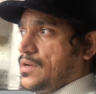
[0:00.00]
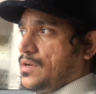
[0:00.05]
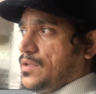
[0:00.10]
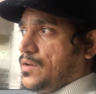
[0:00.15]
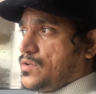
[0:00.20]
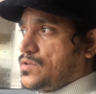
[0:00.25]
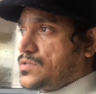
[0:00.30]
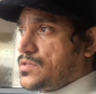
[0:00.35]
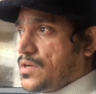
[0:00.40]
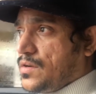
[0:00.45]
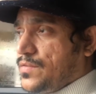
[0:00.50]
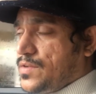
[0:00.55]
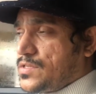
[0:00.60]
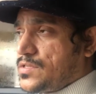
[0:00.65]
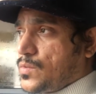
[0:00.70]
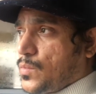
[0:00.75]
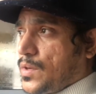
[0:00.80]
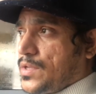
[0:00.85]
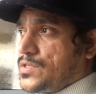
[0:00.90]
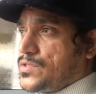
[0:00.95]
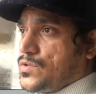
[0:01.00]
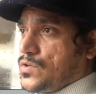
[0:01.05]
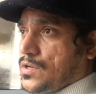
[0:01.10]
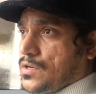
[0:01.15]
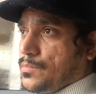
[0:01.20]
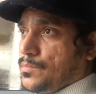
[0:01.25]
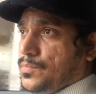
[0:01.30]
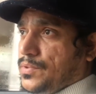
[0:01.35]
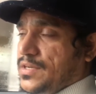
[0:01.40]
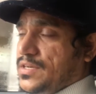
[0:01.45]
service once you
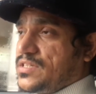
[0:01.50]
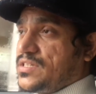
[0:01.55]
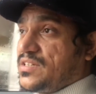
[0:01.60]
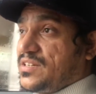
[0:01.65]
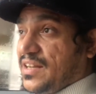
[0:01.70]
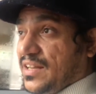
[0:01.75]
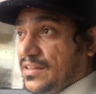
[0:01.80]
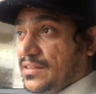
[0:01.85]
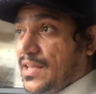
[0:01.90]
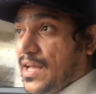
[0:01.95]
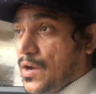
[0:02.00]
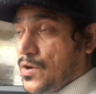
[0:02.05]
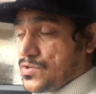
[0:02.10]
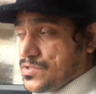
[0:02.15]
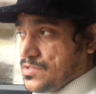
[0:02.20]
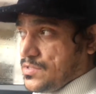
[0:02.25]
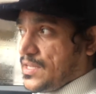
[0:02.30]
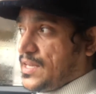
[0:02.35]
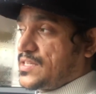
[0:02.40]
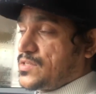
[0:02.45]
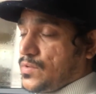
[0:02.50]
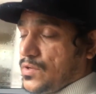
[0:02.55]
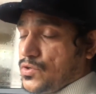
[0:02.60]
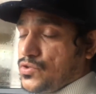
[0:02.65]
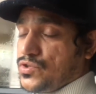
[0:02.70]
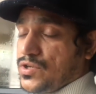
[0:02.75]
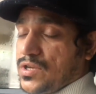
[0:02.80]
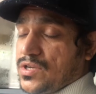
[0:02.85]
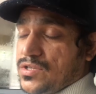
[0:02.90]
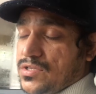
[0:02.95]
complete 10,000. That's why you
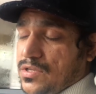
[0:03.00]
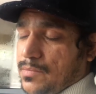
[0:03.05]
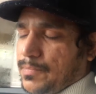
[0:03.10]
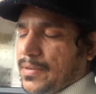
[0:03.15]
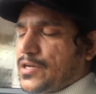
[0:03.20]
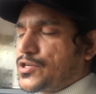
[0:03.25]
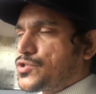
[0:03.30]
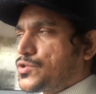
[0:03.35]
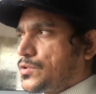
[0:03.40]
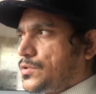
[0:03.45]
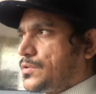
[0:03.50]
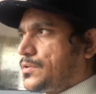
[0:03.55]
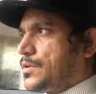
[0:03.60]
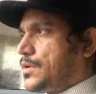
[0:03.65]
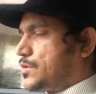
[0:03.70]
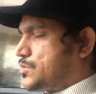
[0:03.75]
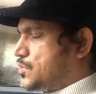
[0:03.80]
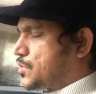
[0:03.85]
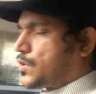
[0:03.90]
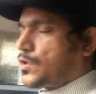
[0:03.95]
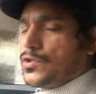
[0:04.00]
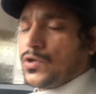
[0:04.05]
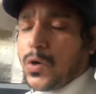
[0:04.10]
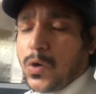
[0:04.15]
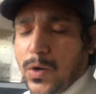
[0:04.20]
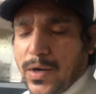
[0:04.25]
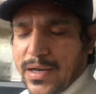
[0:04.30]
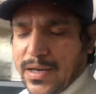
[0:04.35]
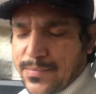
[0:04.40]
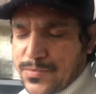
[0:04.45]
change the petrol, also called the
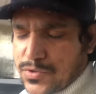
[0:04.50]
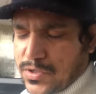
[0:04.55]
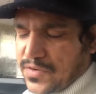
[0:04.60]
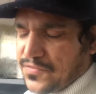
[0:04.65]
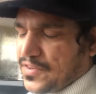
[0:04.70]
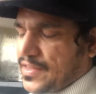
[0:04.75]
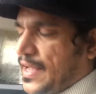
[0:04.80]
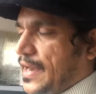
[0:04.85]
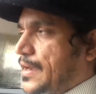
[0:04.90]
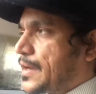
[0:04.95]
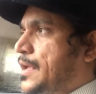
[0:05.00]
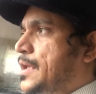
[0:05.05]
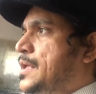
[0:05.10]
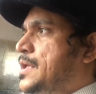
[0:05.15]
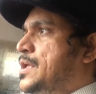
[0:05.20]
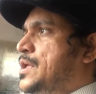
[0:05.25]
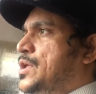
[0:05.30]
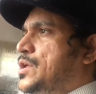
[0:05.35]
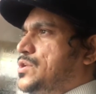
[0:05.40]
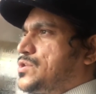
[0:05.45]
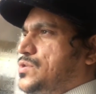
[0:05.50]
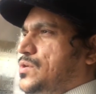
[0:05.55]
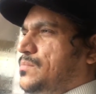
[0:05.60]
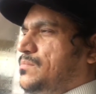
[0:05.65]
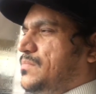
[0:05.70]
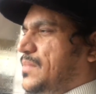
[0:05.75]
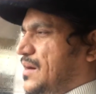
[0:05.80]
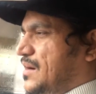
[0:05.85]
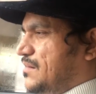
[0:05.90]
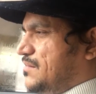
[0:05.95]
oil. I'm sorry for that. So
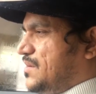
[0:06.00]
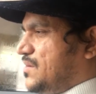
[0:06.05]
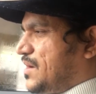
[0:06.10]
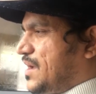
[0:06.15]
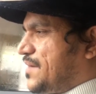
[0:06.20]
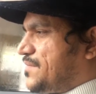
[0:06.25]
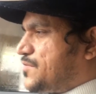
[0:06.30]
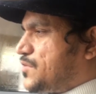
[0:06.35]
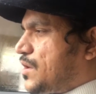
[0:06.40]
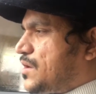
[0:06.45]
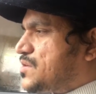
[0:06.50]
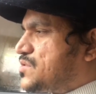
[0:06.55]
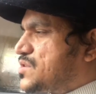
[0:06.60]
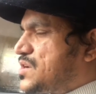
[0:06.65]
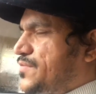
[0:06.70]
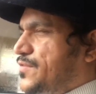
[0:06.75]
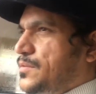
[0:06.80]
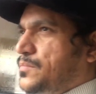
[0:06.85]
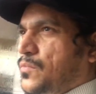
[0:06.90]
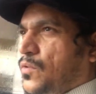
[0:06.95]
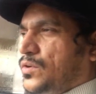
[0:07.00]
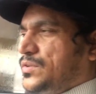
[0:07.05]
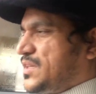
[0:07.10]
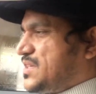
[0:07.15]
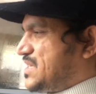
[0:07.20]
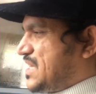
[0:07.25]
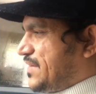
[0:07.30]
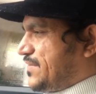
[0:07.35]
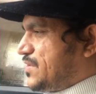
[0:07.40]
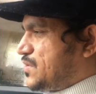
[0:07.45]
I've not driven more than
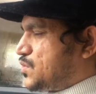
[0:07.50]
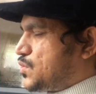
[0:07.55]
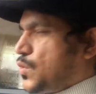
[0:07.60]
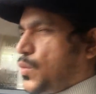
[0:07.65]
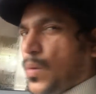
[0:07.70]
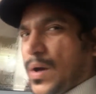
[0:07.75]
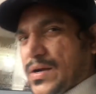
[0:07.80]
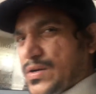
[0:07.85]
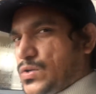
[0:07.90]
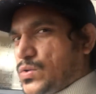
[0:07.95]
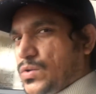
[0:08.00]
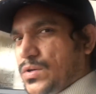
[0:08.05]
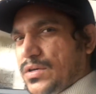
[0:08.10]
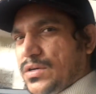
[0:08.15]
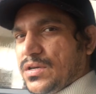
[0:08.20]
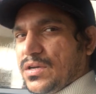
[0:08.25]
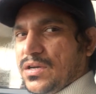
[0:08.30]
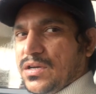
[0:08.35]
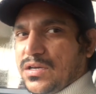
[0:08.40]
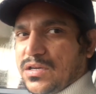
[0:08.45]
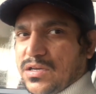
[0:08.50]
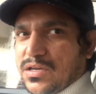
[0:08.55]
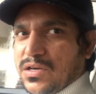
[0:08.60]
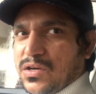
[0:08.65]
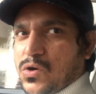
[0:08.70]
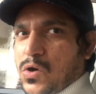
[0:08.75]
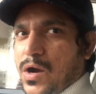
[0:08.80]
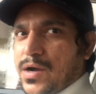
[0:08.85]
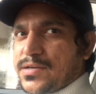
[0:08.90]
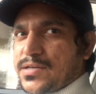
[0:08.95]
7212 in
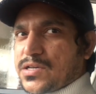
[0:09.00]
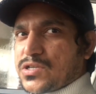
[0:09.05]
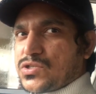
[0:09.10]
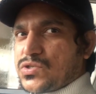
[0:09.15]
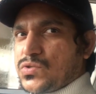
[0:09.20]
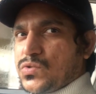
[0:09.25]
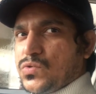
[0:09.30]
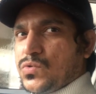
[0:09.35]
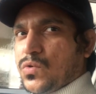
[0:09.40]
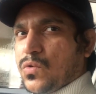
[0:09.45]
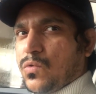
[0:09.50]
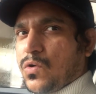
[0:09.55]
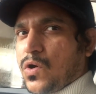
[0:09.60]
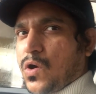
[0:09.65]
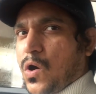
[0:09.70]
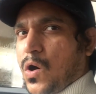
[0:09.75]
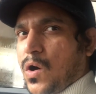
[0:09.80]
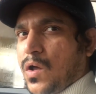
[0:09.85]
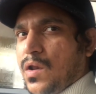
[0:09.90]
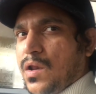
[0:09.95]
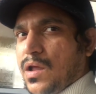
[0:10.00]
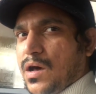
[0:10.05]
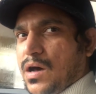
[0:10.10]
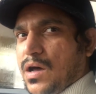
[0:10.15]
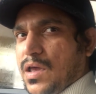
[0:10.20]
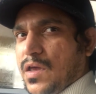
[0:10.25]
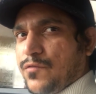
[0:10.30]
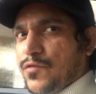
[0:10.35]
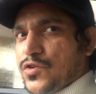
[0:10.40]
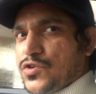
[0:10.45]
context to overall
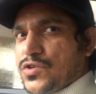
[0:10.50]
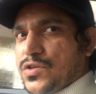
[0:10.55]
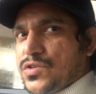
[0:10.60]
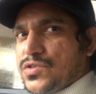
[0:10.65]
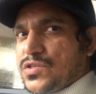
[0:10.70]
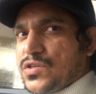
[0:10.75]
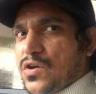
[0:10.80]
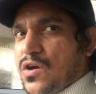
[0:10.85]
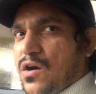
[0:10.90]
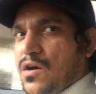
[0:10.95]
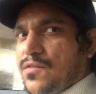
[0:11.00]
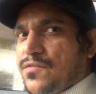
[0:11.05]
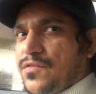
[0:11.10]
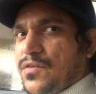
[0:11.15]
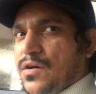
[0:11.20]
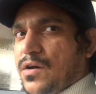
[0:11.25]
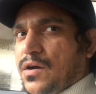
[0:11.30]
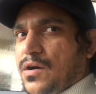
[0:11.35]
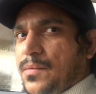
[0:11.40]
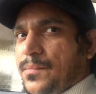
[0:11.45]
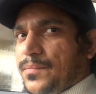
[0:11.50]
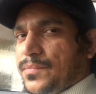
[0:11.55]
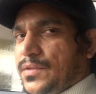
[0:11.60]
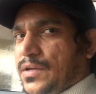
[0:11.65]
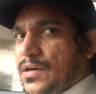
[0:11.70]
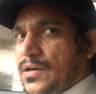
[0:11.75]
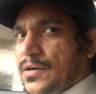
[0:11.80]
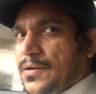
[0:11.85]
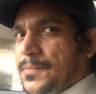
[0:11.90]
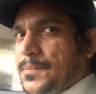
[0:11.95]
efficiency of
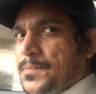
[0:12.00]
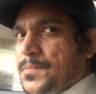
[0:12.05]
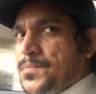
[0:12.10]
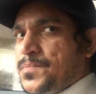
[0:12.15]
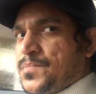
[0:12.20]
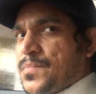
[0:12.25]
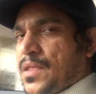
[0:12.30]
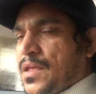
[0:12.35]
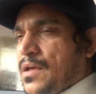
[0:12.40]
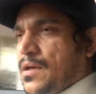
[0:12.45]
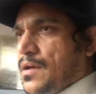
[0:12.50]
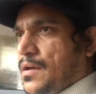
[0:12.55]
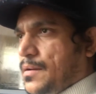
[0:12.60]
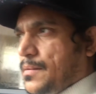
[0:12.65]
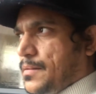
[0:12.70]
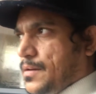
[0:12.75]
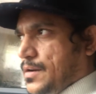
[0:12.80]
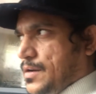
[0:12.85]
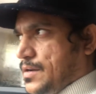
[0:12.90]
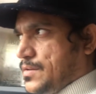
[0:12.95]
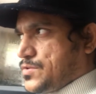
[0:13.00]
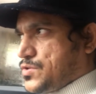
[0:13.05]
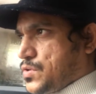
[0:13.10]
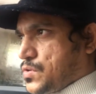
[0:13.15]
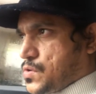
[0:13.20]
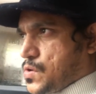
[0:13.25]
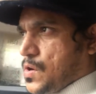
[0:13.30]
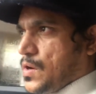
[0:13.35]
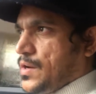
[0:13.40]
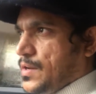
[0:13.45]
the
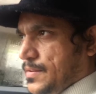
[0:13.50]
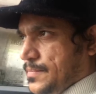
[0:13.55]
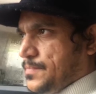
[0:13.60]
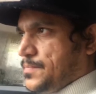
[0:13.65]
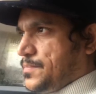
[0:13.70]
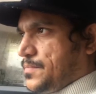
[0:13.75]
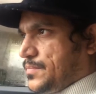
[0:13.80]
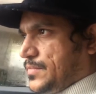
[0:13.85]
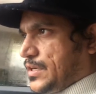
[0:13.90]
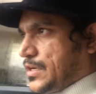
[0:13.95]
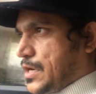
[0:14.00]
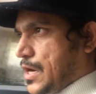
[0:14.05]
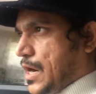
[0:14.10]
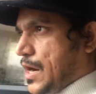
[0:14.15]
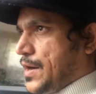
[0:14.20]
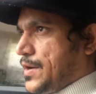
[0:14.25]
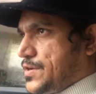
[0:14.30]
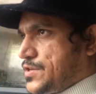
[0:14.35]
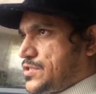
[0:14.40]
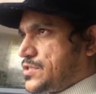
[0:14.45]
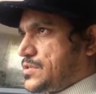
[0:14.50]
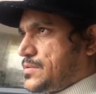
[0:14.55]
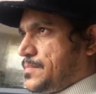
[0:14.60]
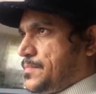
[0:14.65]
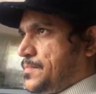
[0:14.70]
so-called the car's